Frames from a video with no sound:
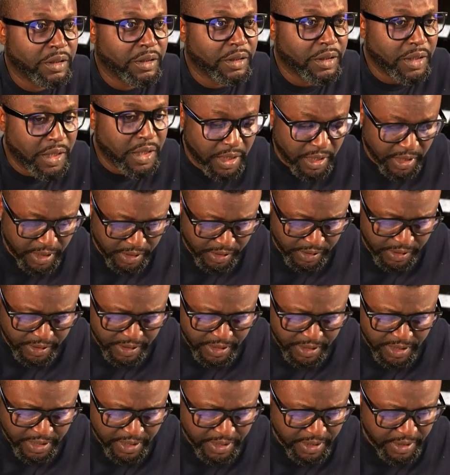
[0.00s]
Yeah, let's
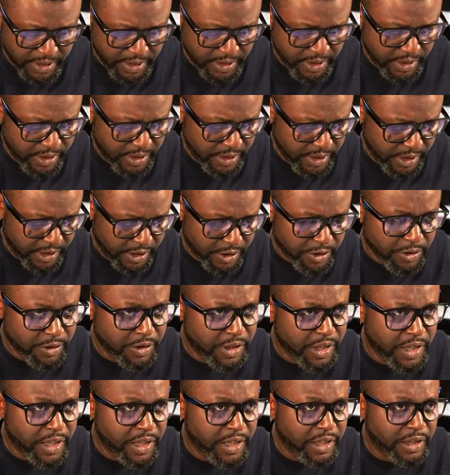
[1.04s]

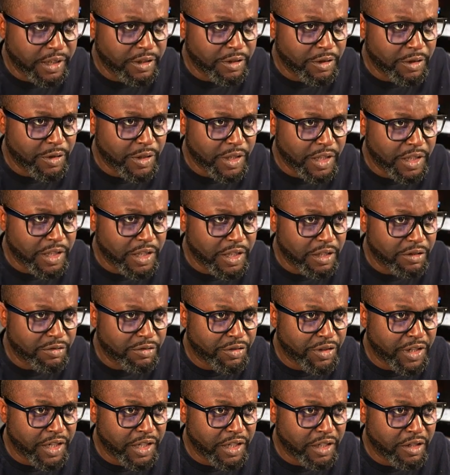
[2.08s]
look at use a
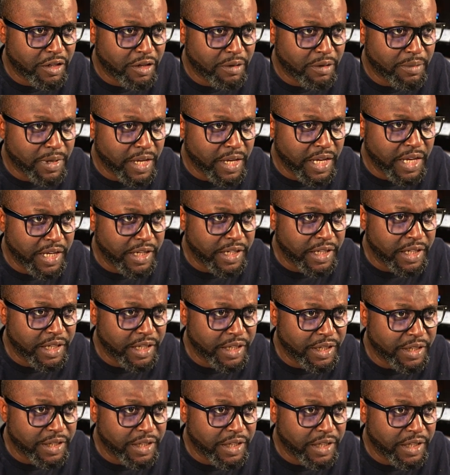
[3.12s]
different command
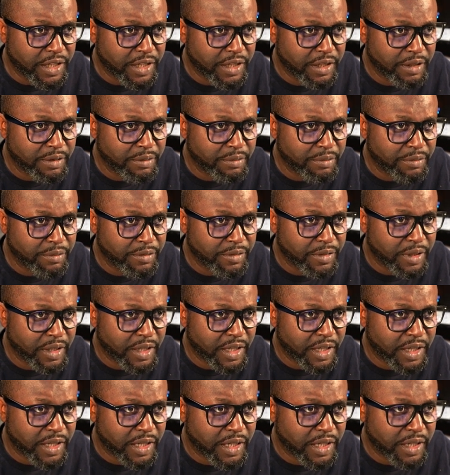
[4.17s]
here
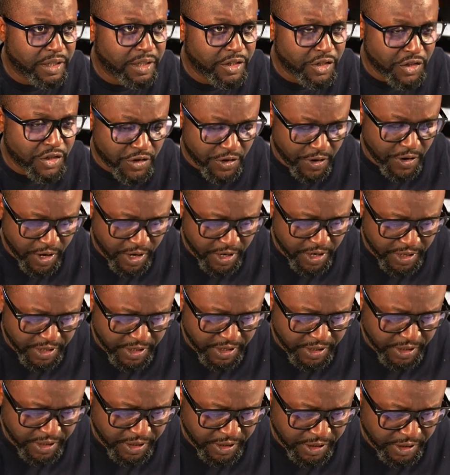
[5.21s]
and then try.
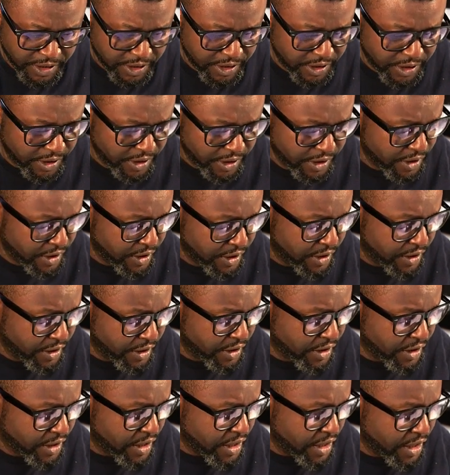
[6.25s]

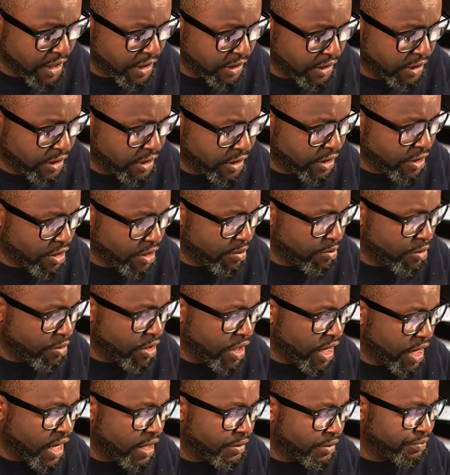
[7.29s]
So
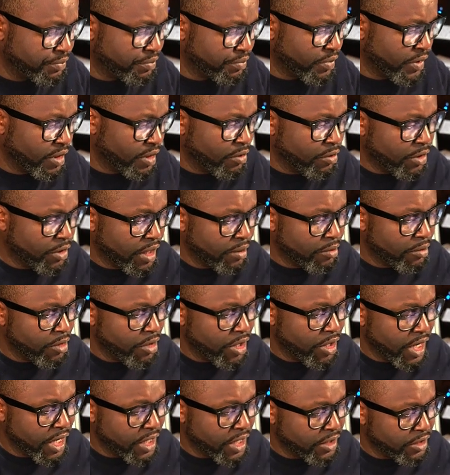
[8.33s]
what I'm
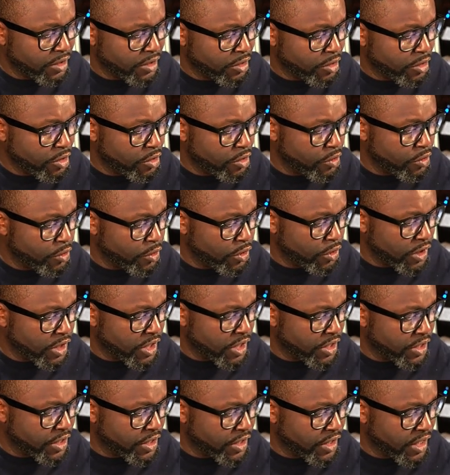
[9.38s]
gonna use
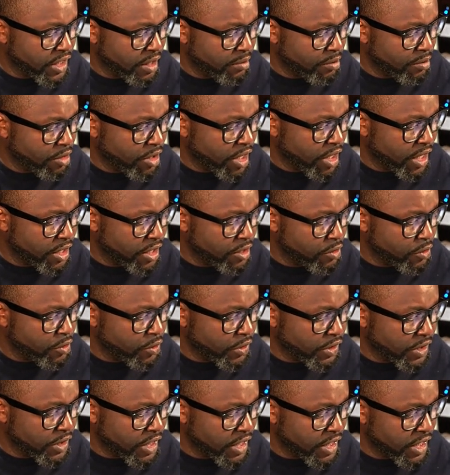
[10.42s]
here, I'm gonna
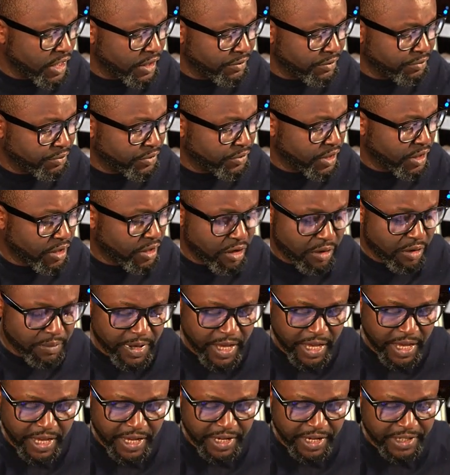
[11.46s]
use the
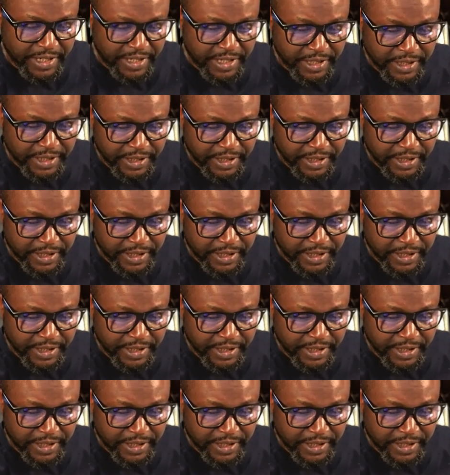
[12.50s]
command.